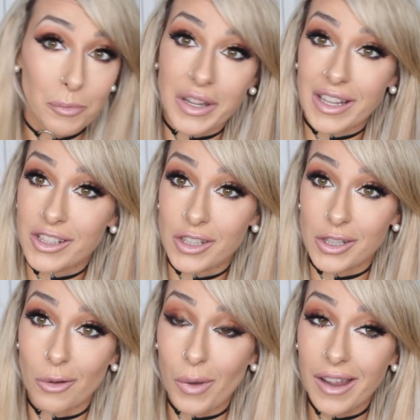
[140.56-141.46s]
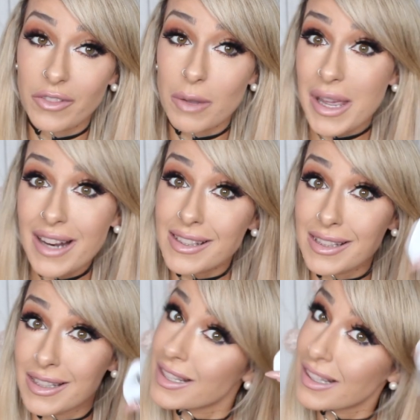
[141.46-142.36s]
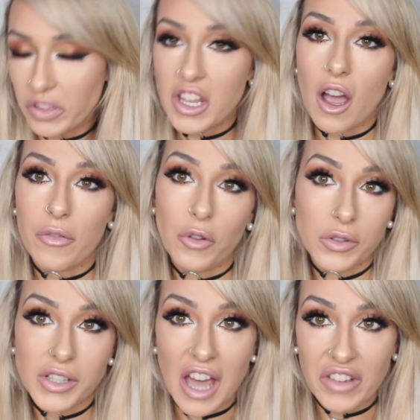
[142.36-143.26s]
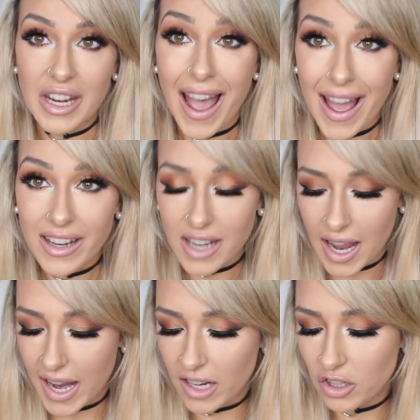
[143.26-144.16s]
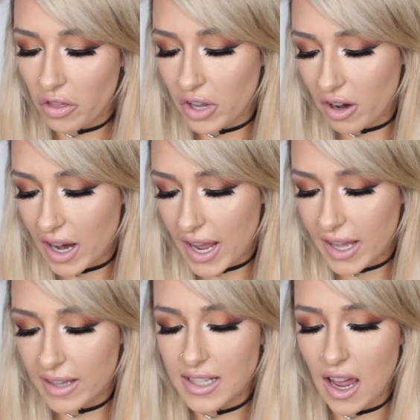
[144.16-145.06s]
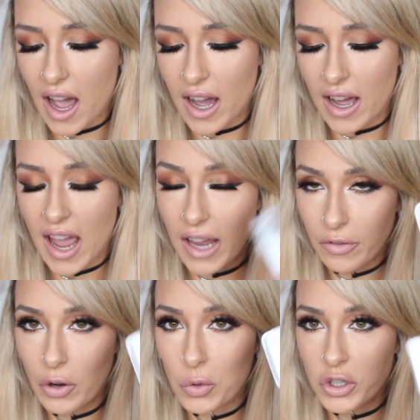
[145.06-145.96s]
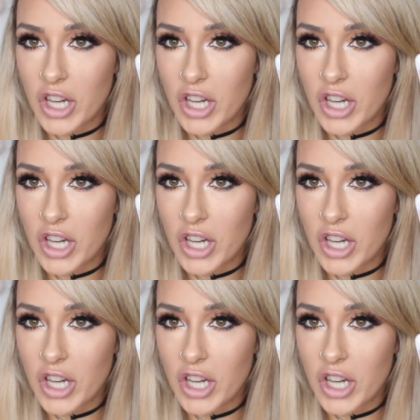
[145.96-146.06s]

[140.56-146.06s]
but that's just the way of the beast. With the iPhone 7 and 8, there is a headphone